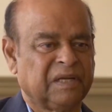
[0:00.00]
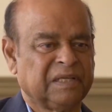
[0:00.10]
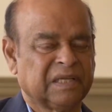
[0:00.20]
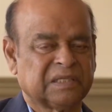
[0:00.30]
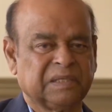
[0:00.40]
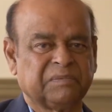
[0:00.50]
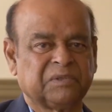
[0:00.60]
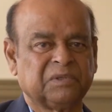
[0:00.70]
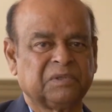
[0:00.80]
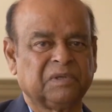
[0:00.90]

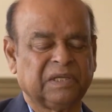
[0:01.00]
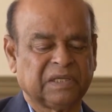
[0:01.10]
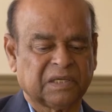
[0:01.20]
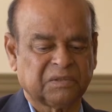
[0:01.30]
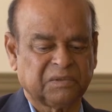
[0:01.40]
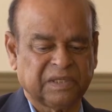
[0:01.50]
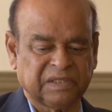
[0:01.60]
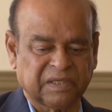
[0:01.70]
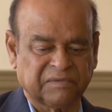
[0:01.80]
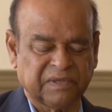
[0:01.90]
Leader should
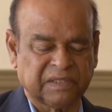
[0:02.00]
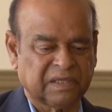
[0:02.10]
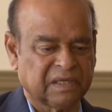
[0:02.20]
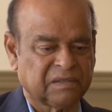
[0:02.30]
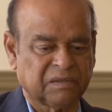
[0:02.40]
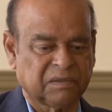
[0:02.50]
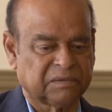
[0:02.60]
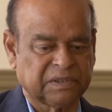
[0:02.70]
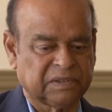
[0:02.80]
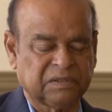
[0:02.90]
intervene. That no,
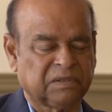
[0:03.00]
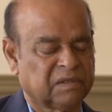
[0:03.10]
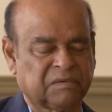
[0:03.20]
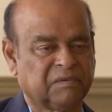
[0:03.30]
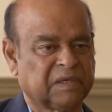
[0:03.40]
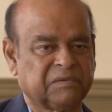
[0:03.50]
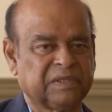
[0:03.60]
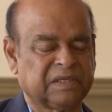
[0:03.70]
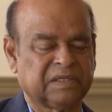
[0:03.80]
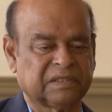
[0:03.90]
this is not what
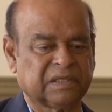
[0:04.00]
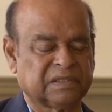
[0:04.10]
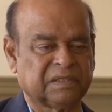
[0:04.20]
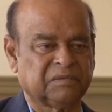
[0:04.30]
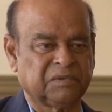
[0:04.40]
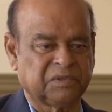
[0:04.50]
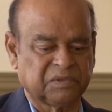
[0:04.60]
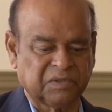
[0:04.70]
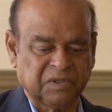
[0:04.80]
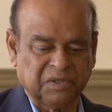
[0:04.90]
we are discussing.
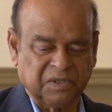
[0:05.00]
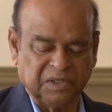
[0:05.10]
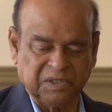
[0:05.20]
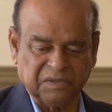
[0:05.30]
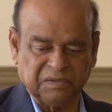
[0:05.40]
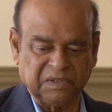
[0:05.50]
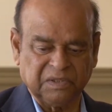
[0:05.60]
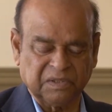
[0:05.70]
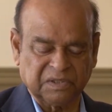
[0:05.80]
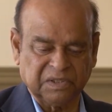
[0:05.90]

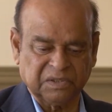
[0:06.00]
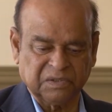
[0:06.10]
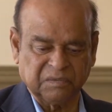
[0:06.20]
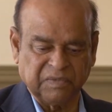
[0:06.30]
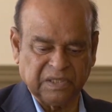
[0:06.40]
He or she should